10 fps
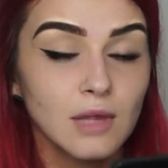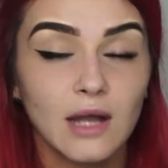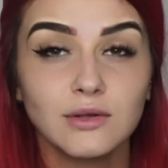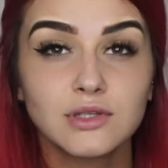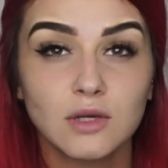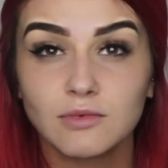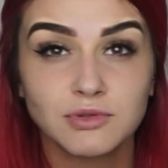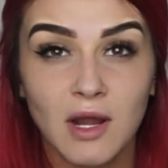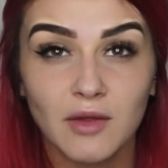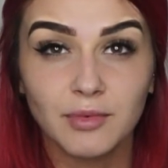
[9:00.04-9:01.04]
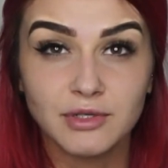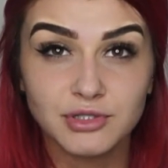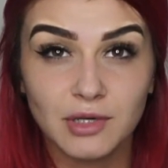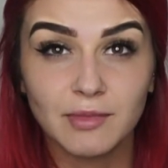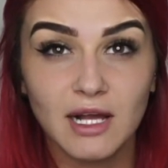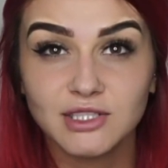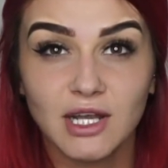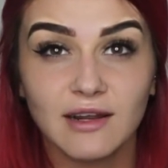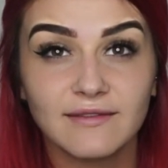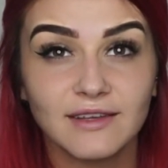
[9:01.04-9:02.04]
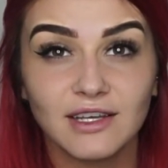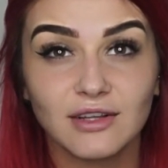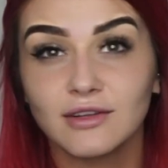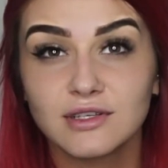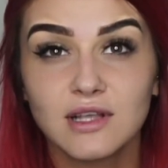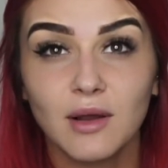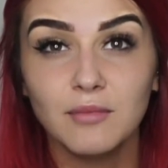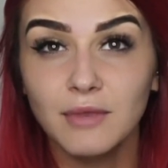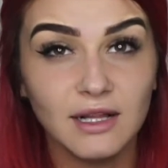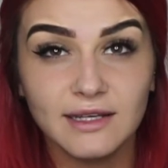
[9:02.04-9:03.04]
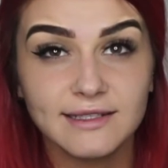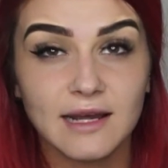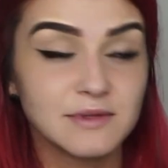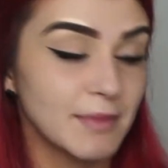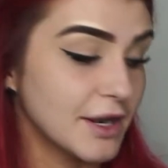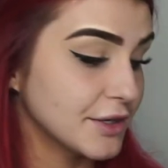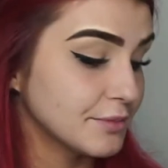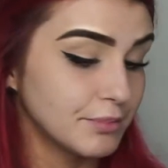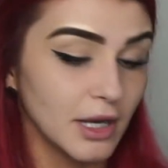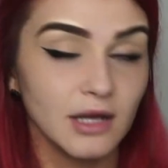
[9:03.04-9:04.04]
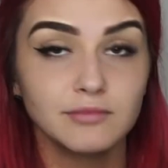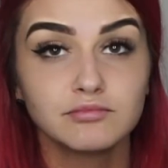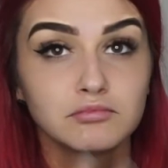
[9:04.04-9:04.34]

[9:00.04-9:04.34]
I would so much rather put a strip lash on. I feel like it looks a million times better, but